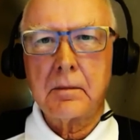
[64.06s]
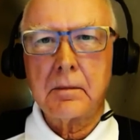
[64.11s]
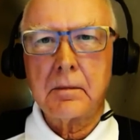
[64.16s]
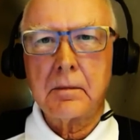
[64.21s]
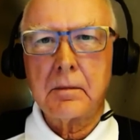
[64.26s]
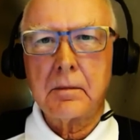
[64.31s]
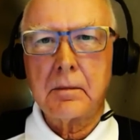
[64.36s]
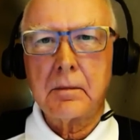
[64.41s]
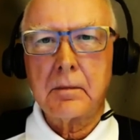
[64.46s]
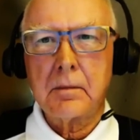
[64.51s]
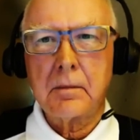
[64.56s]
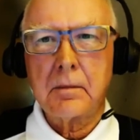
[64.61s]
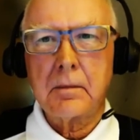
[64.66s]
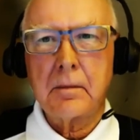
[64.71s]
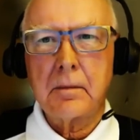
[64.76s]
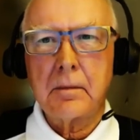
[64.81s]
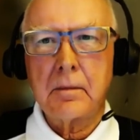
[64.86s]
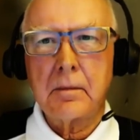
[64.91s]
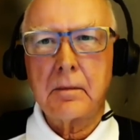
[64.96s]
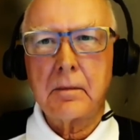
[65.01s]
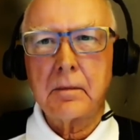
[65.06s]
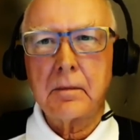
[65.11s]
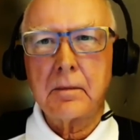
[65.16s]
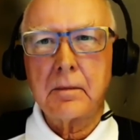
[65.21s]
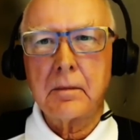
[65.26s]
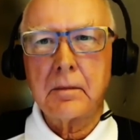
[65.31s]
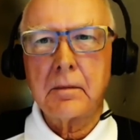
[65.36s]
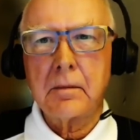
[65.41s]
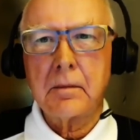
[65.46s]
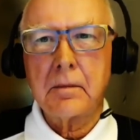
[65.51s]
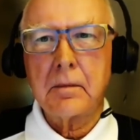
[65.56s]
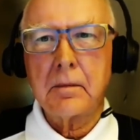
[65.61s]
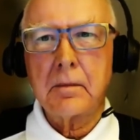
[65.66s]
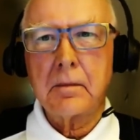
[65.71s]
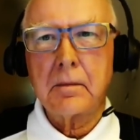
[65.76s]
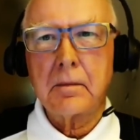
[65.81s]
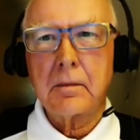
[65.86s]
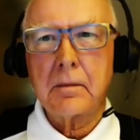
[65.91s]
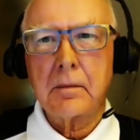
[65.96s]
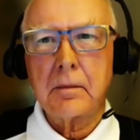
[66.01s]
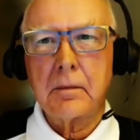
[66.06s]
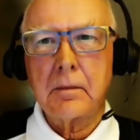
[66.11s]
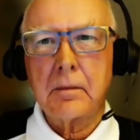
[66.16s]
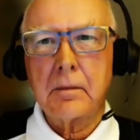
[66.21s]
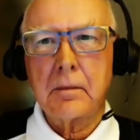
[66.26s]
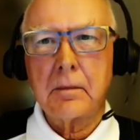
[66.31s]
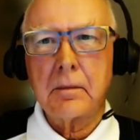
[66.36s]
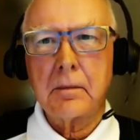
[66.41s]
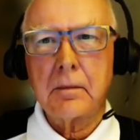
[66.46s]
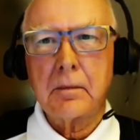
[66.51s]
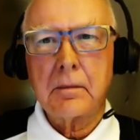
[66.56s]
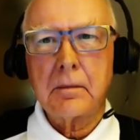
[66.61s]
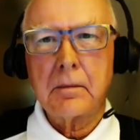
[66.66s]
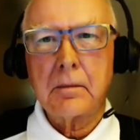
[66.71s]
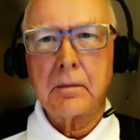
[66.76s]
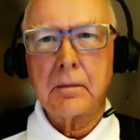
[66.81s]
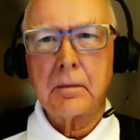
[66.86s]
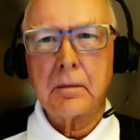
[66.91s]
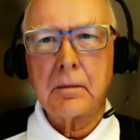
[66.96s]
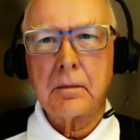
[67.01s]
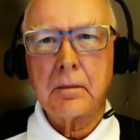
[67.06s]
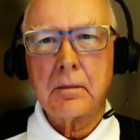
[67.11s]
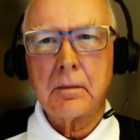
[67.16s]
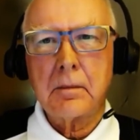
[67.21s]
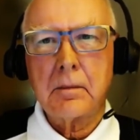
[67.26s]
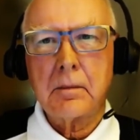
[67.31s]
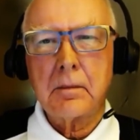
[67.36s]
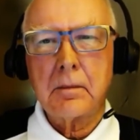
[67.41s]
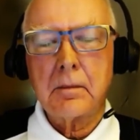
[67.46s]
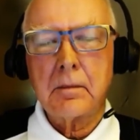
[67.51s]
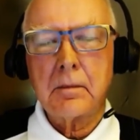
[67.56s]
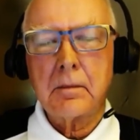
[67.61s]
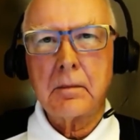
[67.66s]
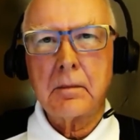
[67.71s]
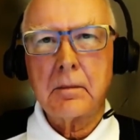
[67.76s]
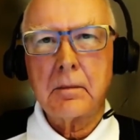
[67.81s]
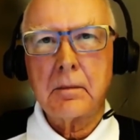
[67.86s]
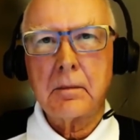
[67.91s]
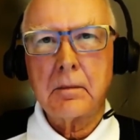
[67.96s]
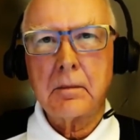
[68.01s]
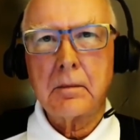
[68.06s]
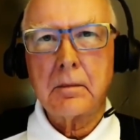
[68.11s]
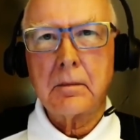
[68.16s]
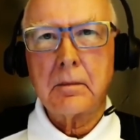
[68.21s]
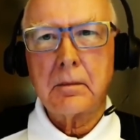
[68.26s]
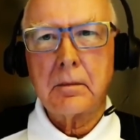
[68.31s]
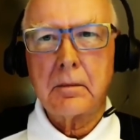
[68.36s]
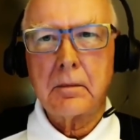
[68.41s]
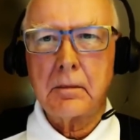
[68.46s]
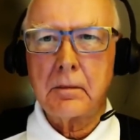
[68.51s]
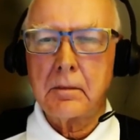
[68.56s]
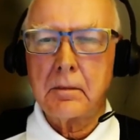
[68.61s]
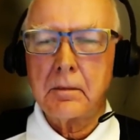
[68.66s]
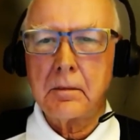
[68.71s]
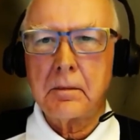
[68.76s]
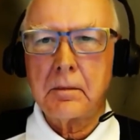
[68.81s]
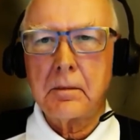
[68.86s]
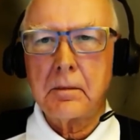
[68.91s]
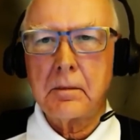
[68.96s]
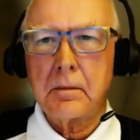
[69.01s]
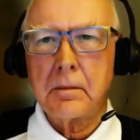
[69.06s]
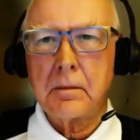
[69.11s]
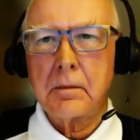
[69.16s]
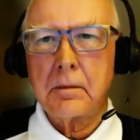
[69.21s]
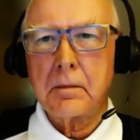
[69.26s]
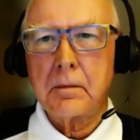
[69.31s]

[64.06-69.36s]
This person isn't speaking.